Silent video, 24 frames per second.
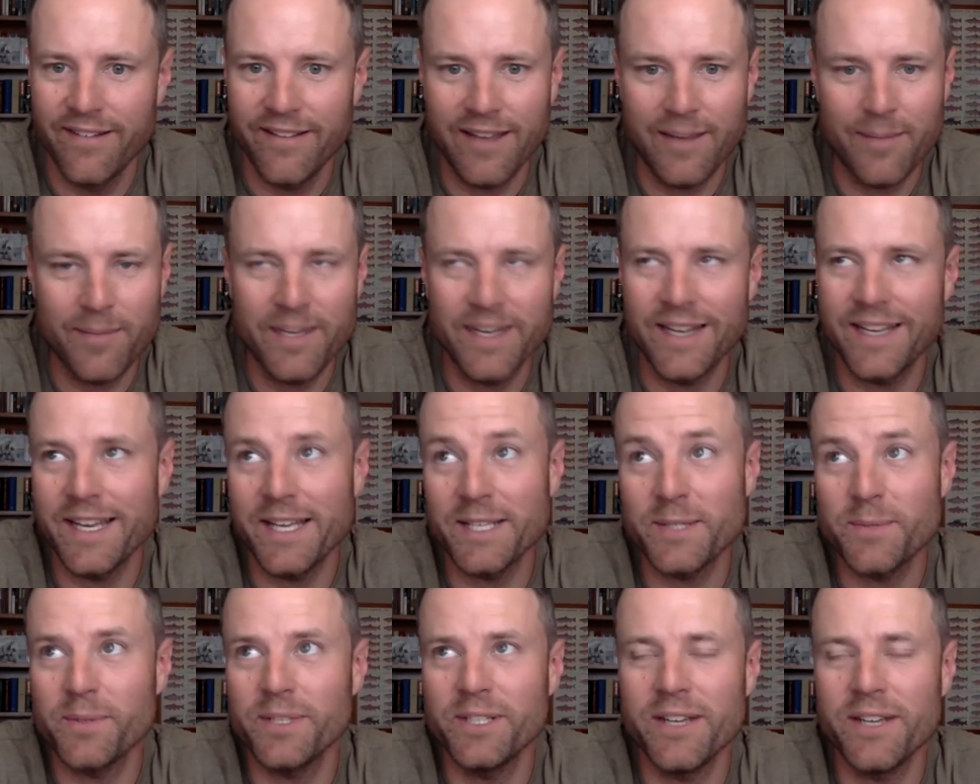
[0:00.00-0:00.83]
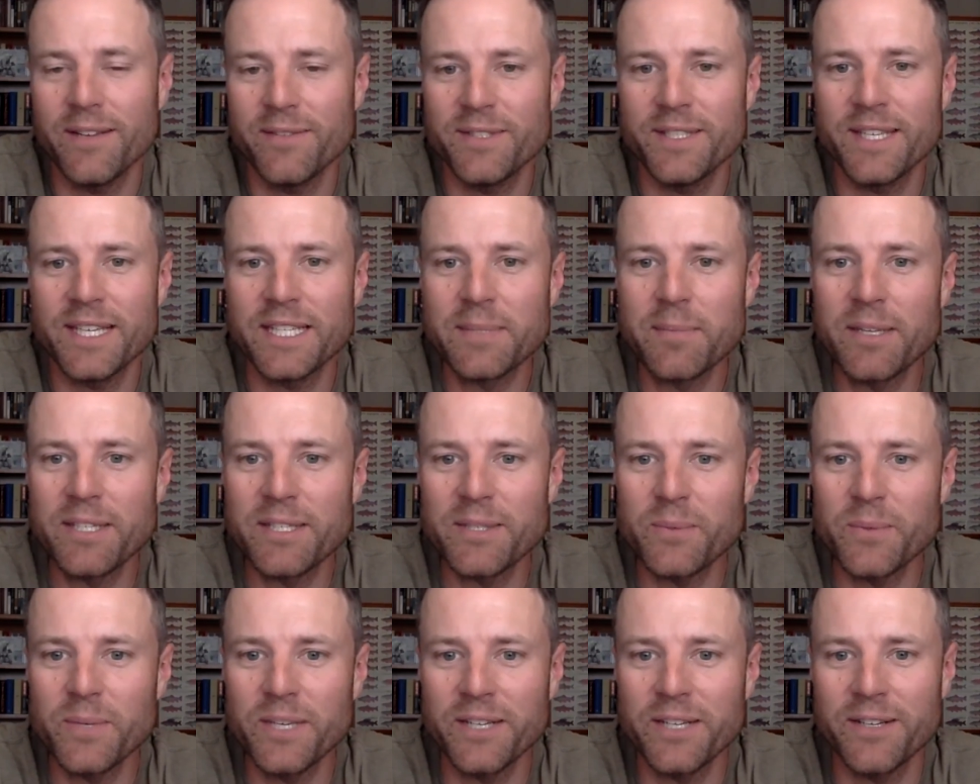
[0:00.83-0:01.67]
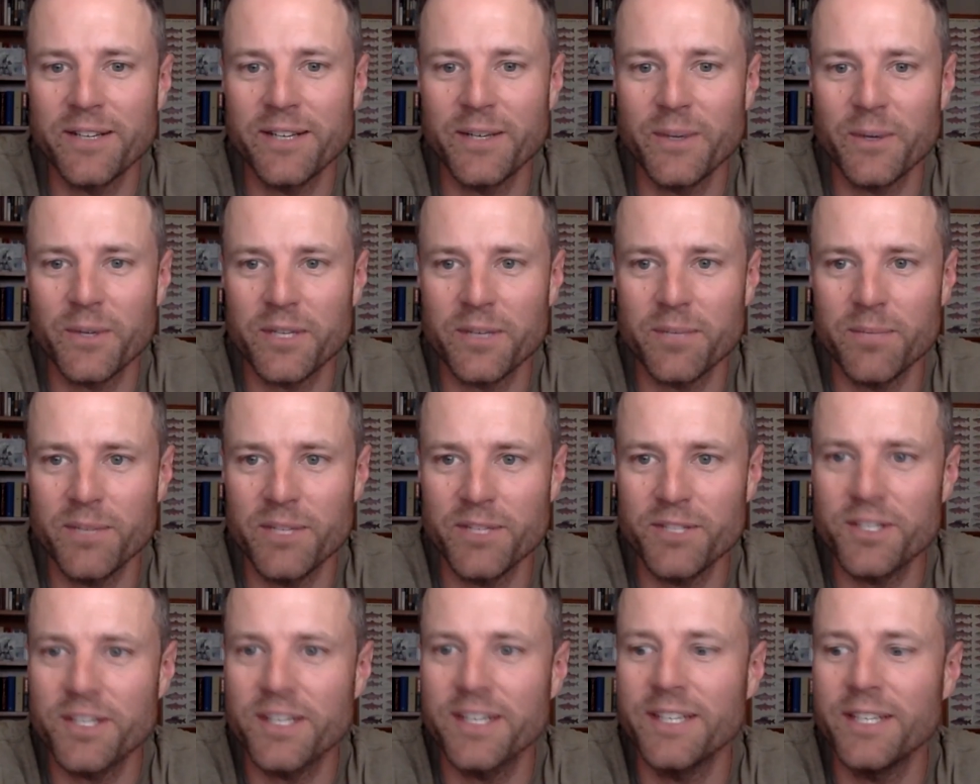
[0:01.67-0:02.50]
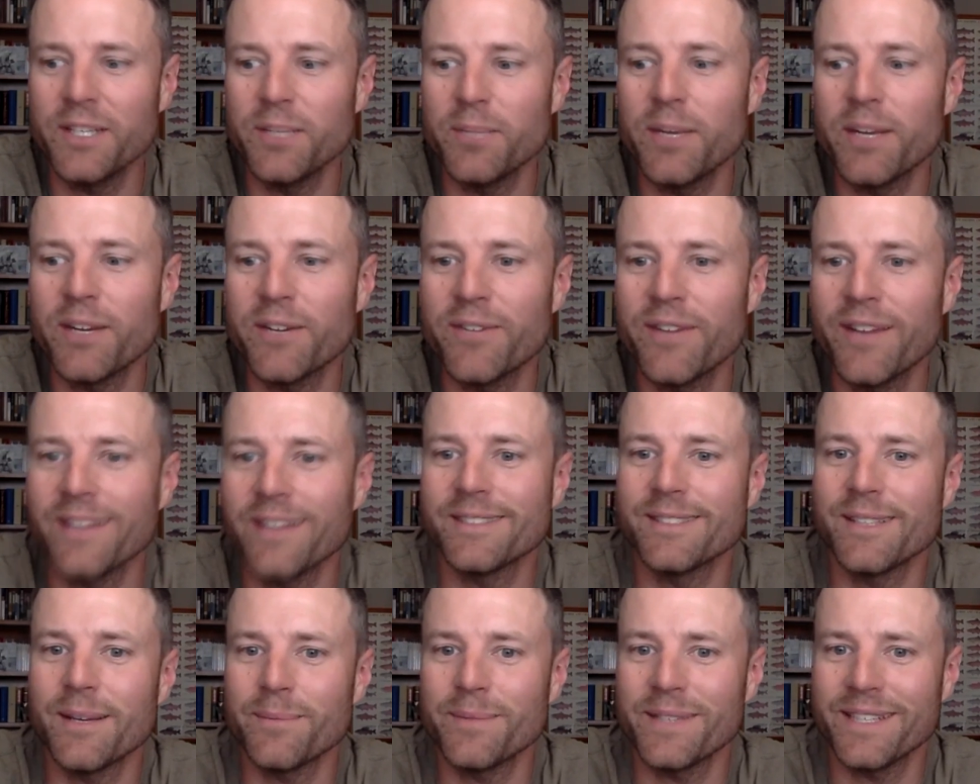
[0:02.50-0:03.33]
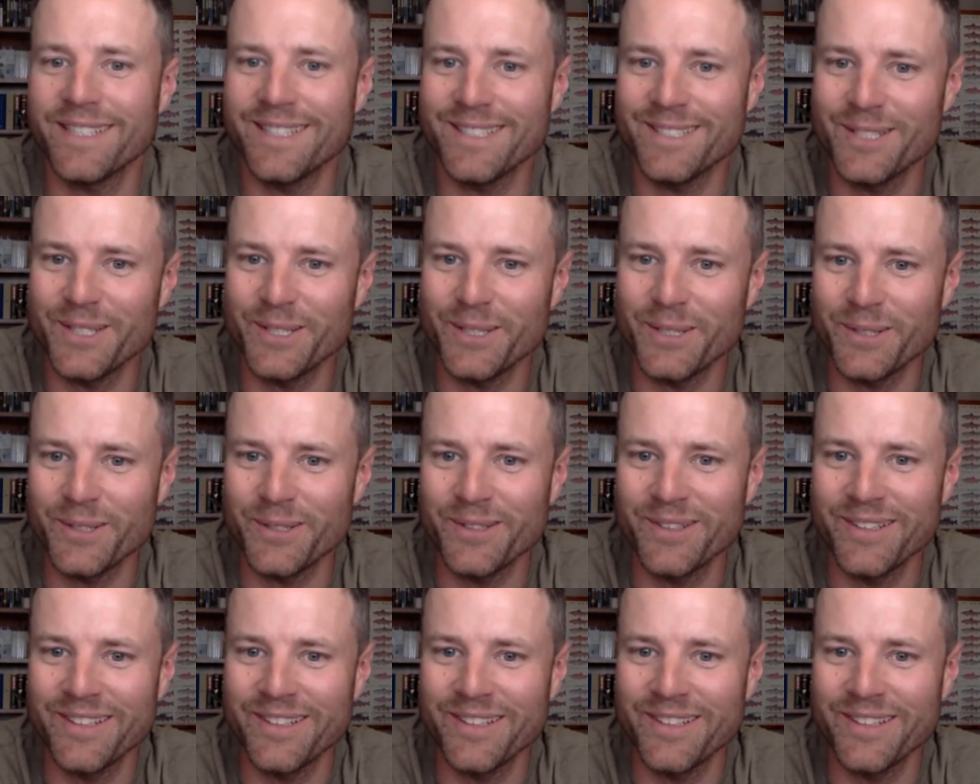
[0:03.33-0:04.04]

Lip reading: I mean, I guess when you have 6 months of winter in northern Michigan, you better find something to do.